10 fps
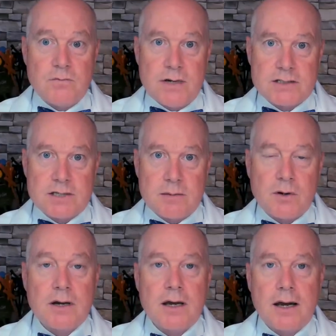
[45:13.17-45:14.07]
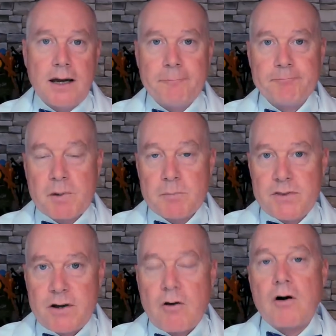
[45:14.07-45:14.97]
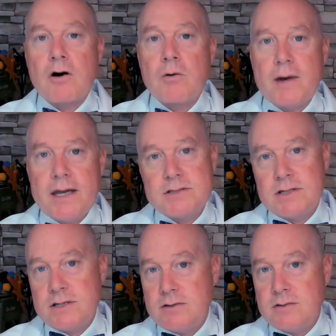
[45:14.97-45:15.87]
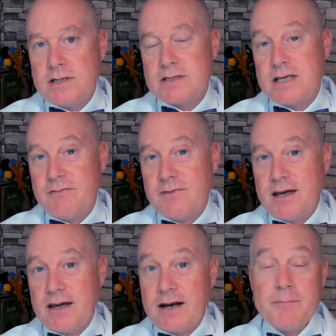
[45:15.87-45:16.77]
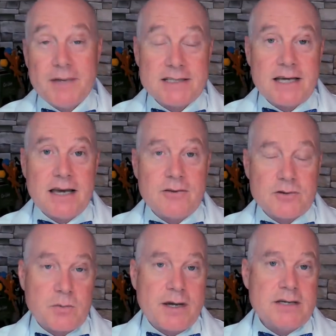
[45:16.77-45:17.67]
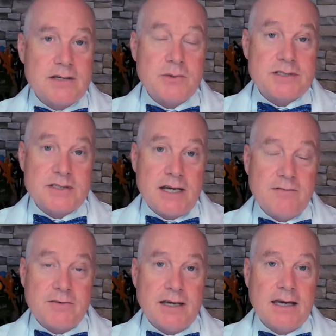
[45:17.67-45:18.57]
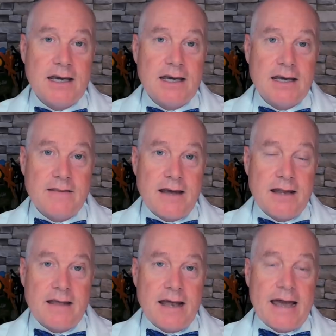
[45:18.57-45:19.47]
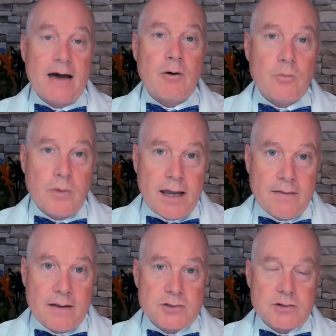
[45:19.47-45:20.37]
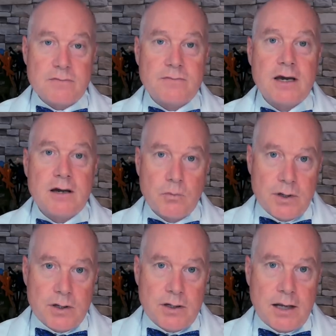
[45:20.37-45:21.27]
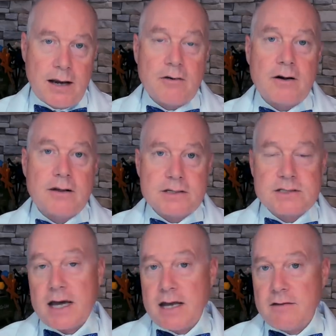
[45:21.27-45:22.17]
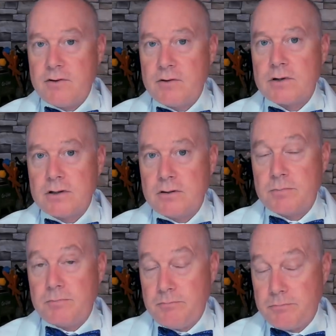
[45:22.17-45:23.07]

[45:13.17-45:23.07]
reasonable. Um, but there are ways to do this safely. And I'm going to say there's ways to do it safely that, that outweigh, that sort of would err on the side of your, your